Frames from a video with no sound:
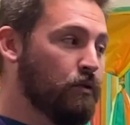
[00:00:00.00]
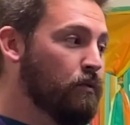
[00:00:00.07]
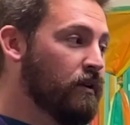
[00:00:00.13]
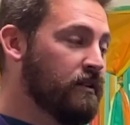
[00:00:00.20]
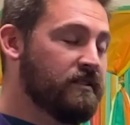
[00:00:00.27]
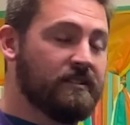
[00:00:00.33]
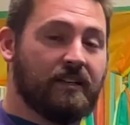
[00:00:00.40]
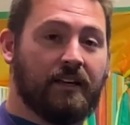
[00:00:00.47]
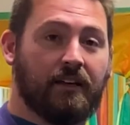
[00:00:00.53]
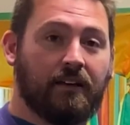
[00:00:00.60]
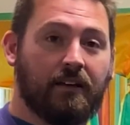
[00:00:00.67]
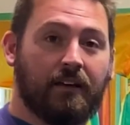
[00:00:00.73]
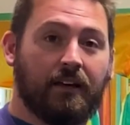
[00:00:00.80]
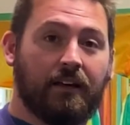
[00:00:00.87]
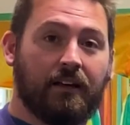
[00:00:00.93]
want to see
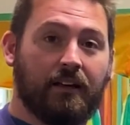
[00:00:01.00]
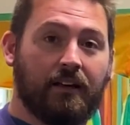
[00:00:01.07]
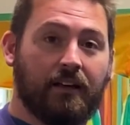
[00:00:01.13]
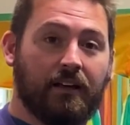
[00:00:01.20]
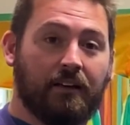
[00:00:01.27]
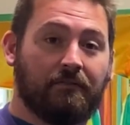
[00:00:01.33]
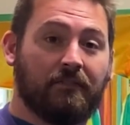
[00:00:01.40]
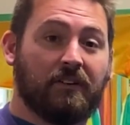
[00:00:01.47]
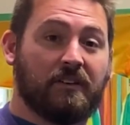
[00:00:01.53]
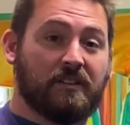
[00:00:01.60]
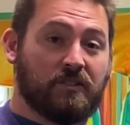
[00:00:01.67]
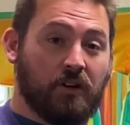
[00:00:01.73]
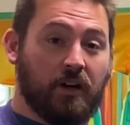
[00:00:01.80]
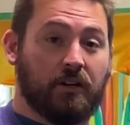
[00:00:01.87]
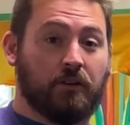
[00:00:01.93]
if it is
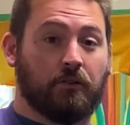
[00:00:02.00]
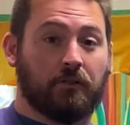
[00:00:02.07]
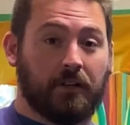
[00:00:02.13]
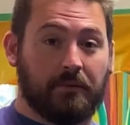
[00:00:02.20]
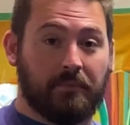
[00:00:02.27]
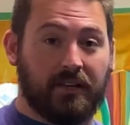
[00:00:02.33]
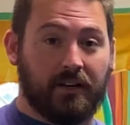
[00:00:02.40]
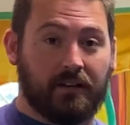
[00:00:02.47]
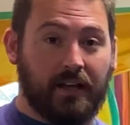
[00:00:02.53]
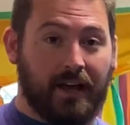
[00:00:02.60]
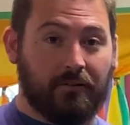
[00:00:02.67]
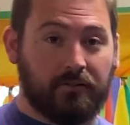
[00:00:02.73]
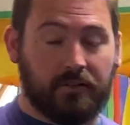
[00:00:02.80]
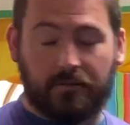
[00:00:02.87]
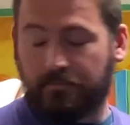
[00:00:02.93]
on your Libby
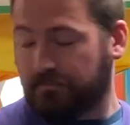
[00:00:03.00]
account.